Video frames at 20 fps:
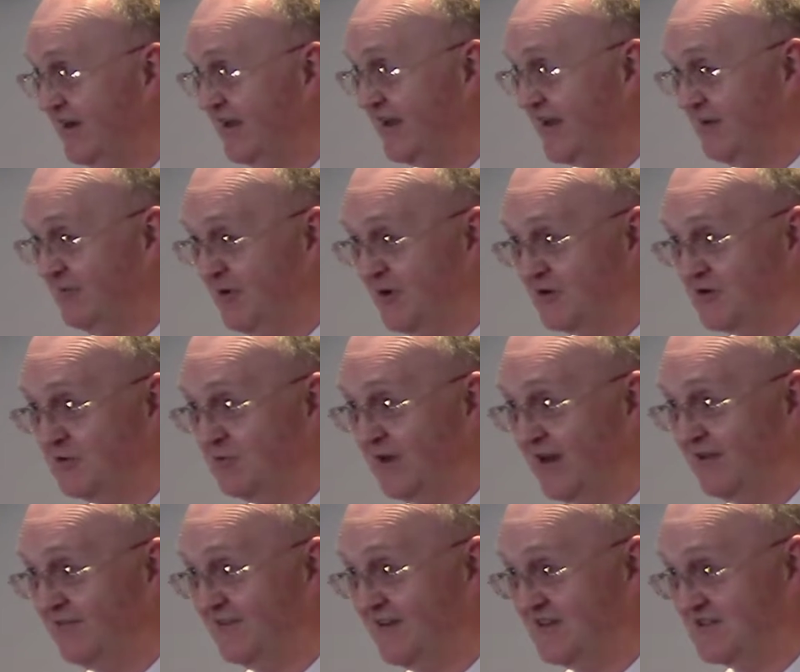I came out
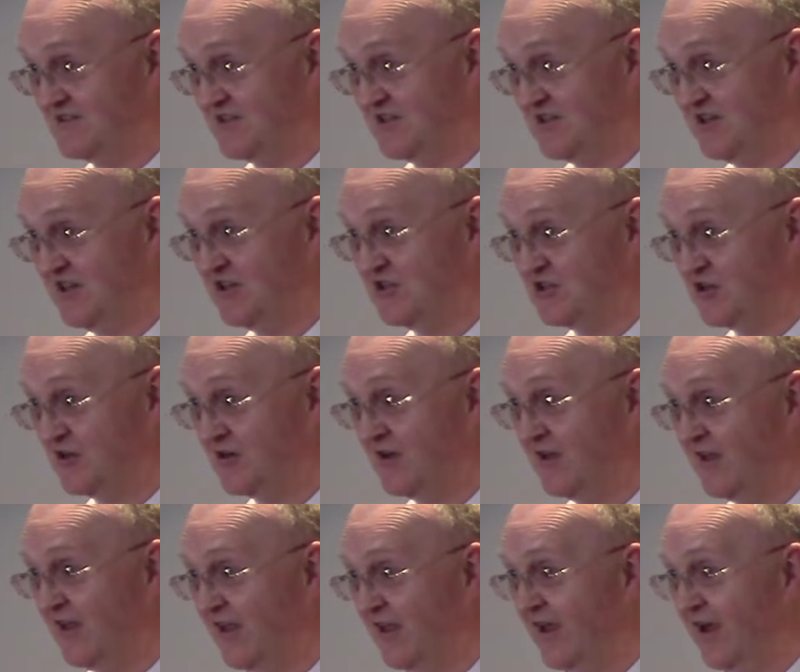qualified as a teacher,
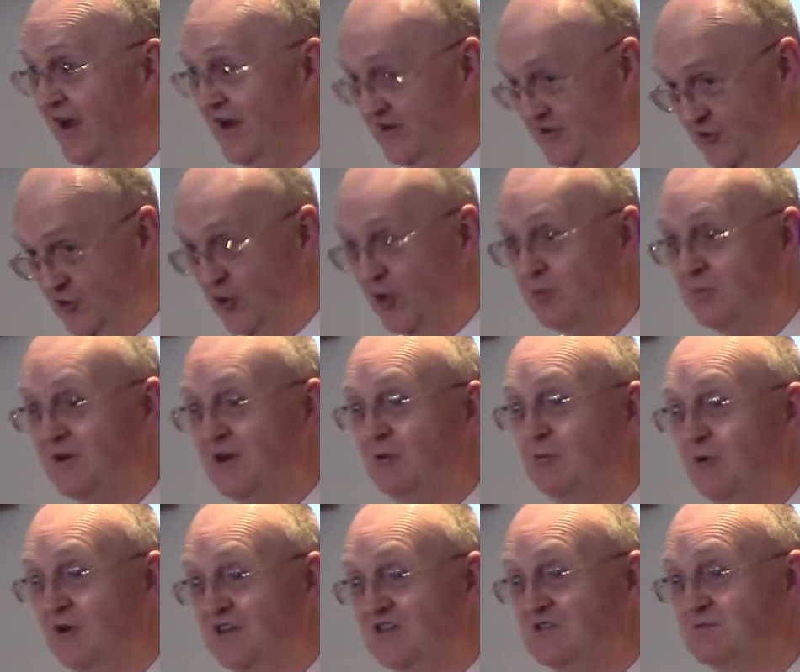and nobody
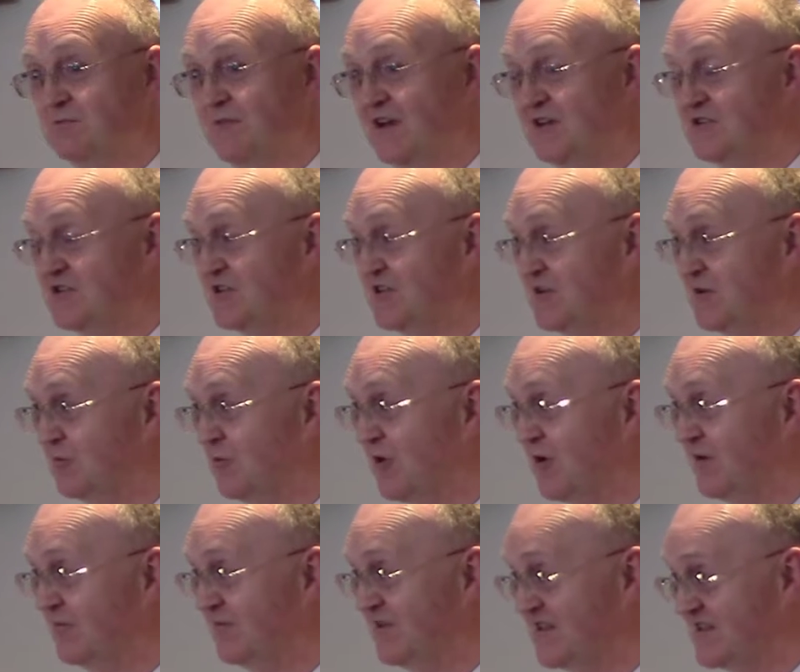once mentioned the
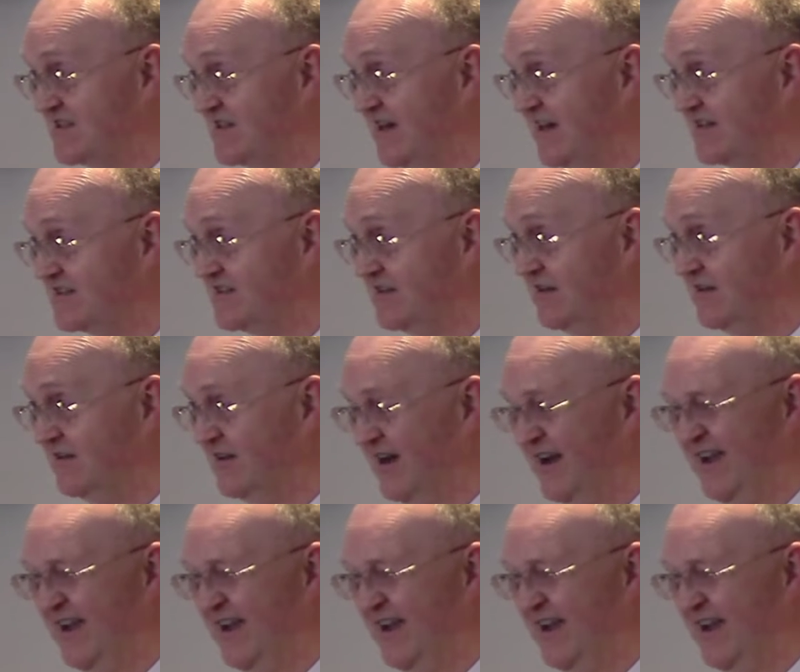word dyslexia.